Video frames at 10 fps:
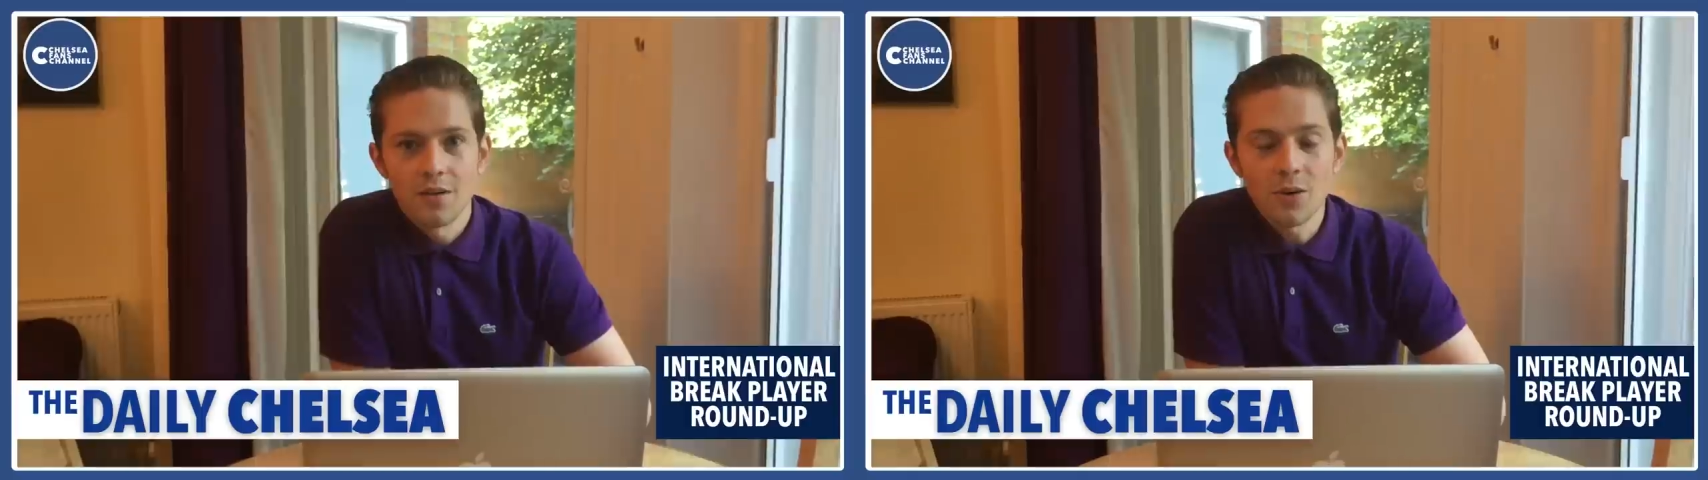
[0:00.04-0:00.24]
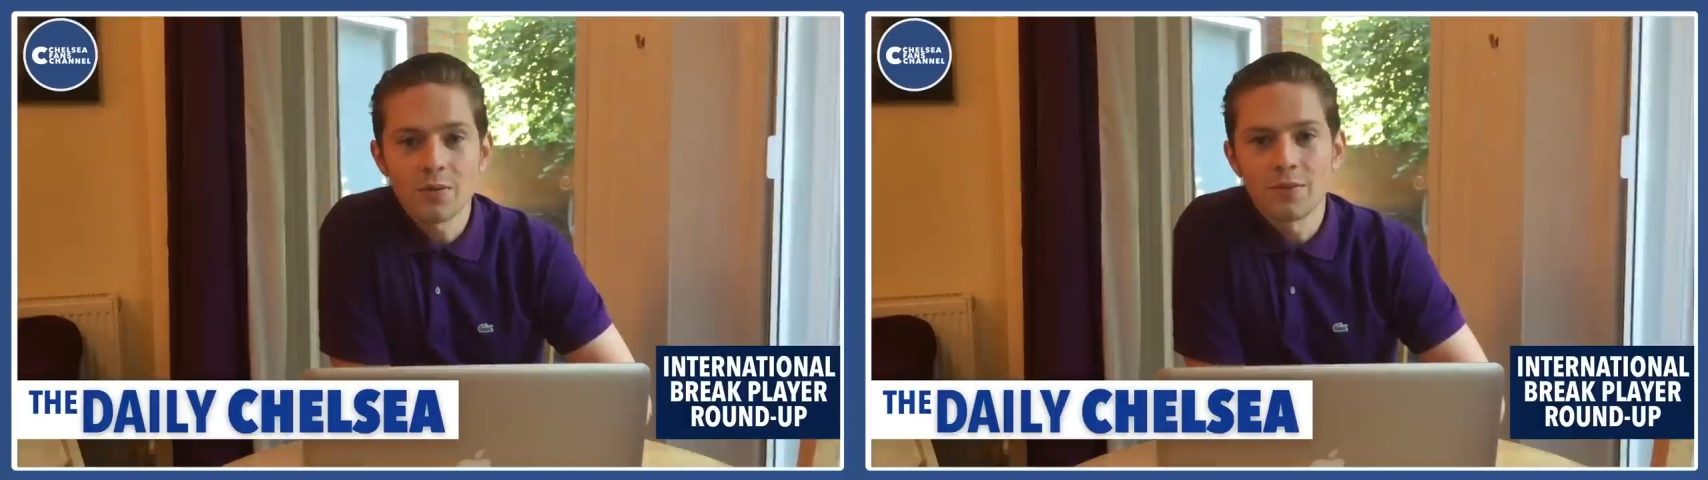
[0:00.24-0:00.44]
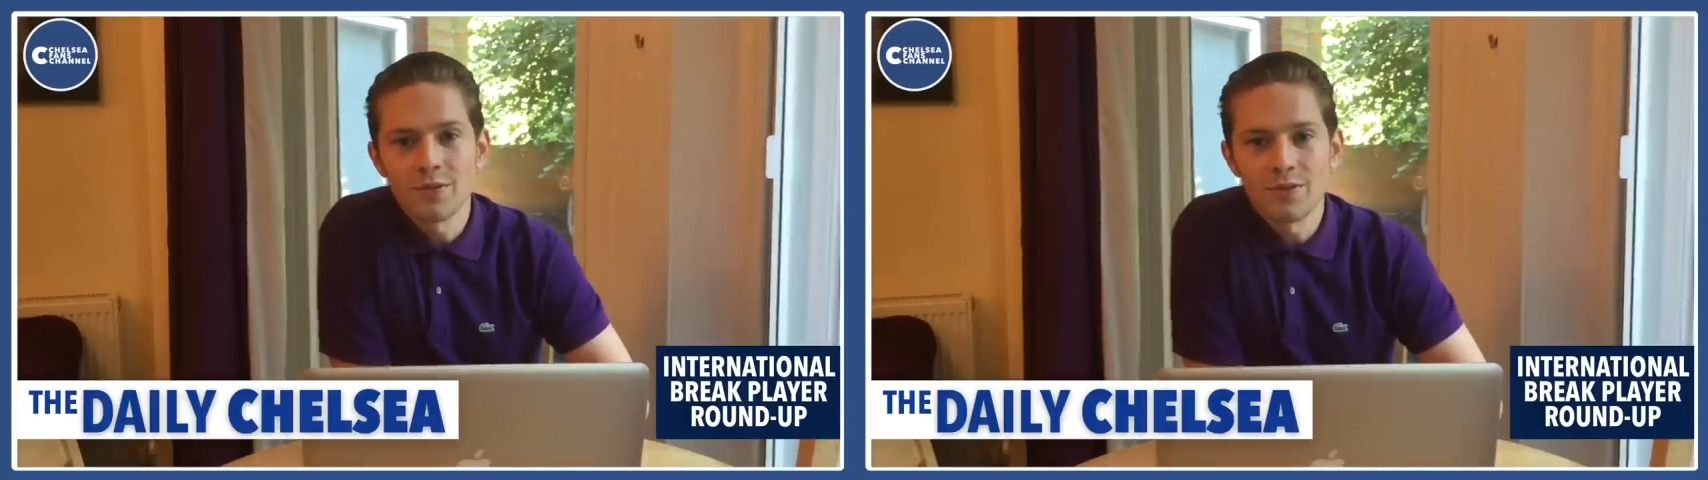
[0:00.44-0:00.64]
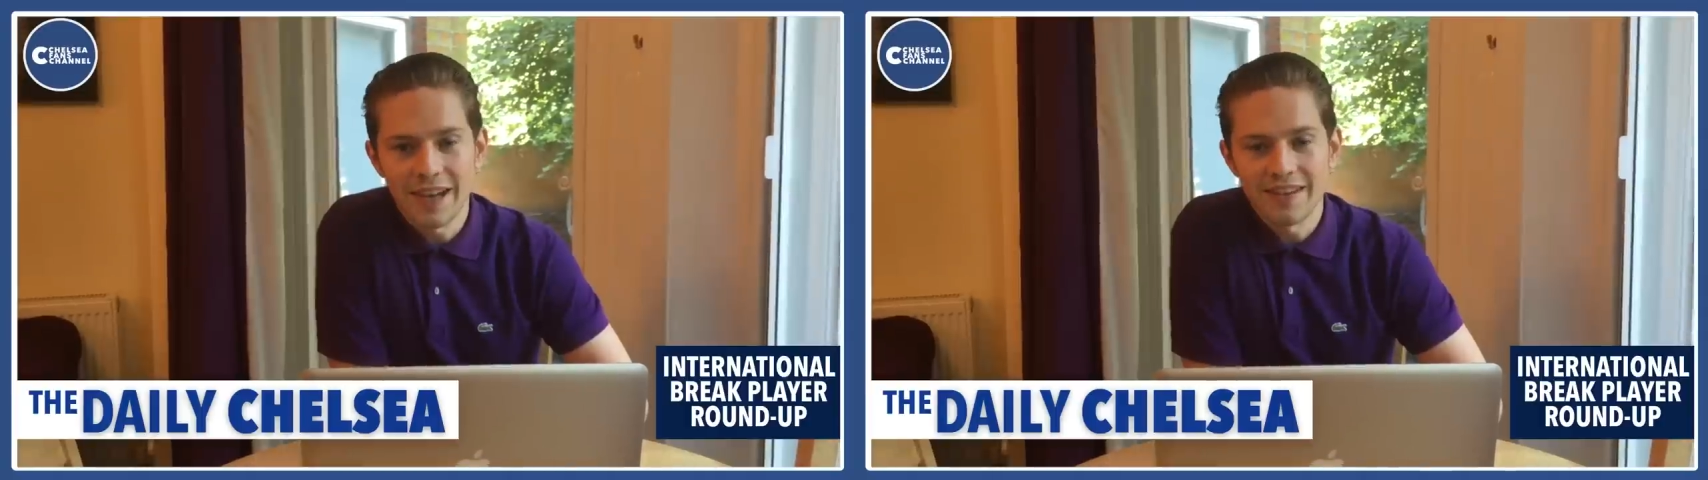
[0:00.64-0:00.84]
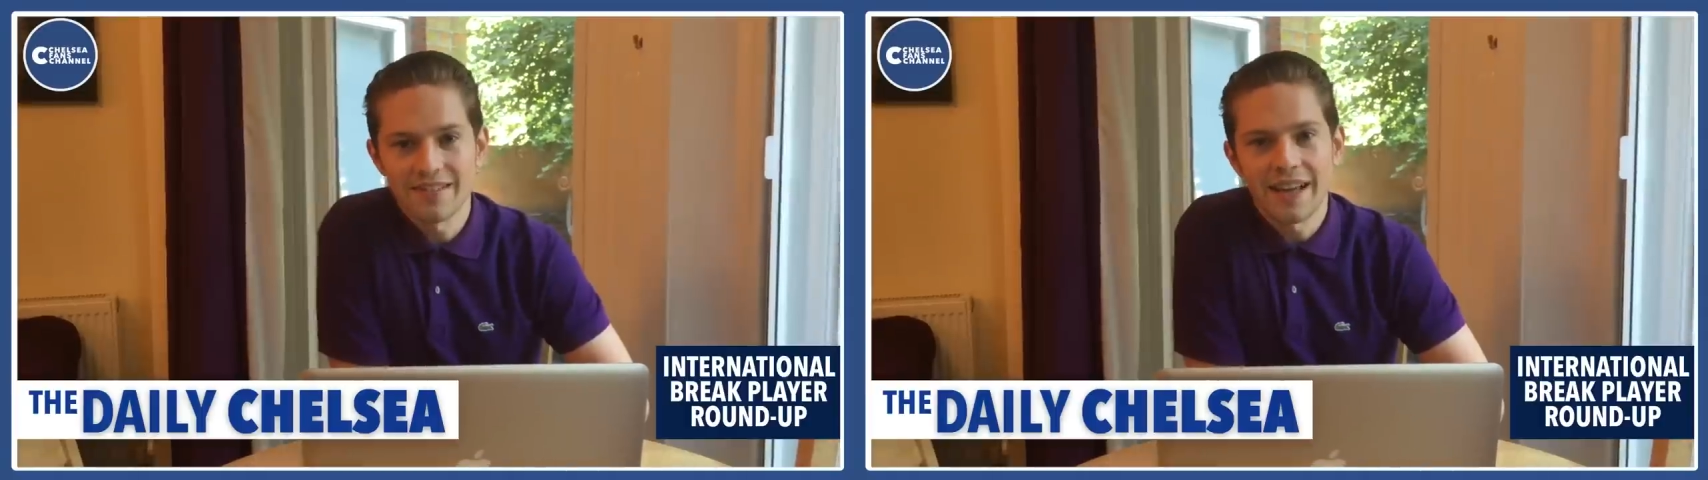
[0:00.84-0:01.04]
Welcome to
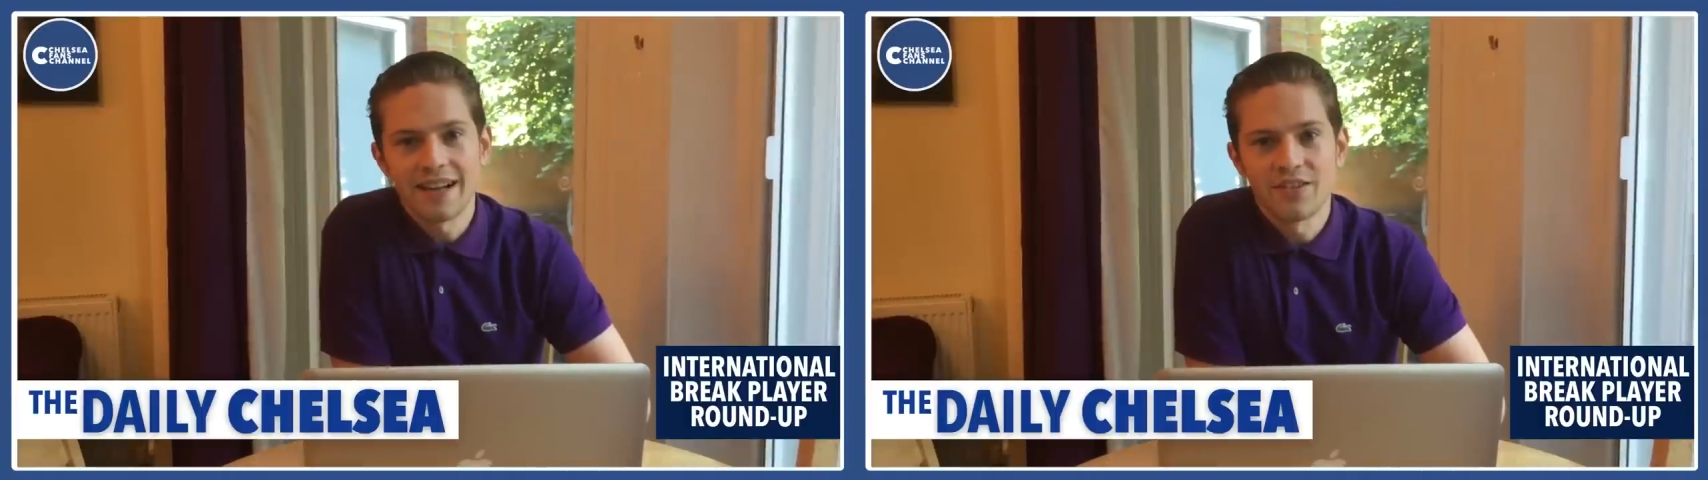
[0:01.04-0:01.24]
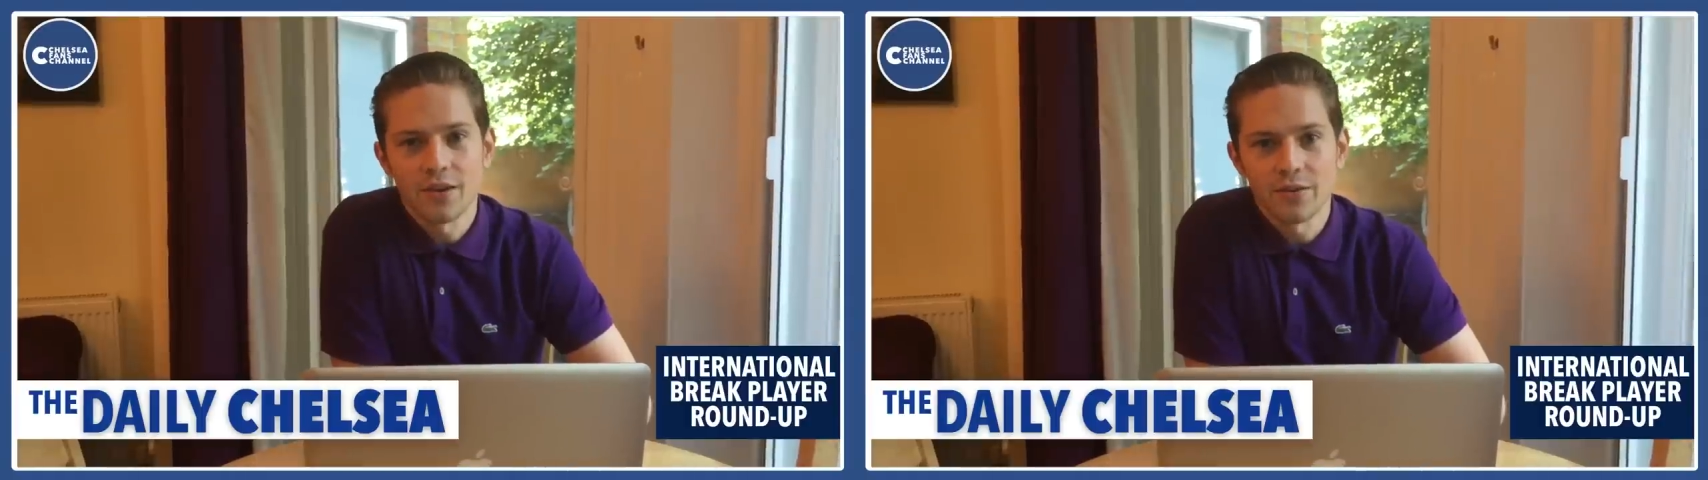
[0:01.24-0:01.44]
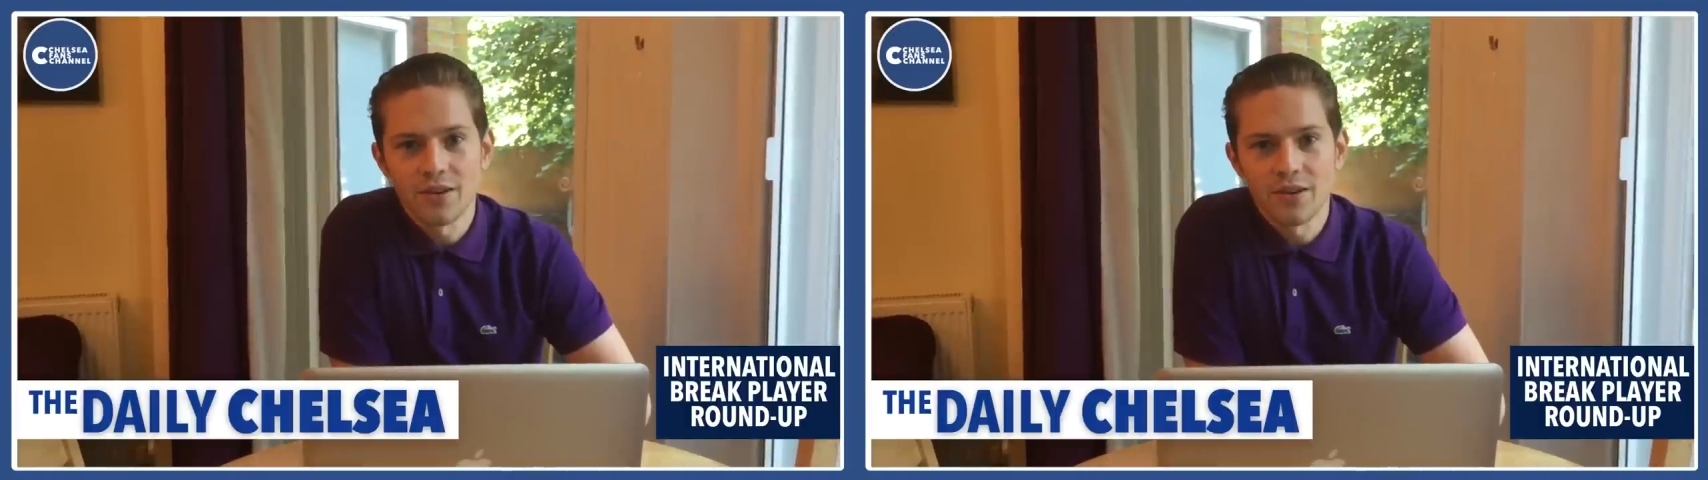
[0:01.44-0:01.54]
today's Daily Chelsea,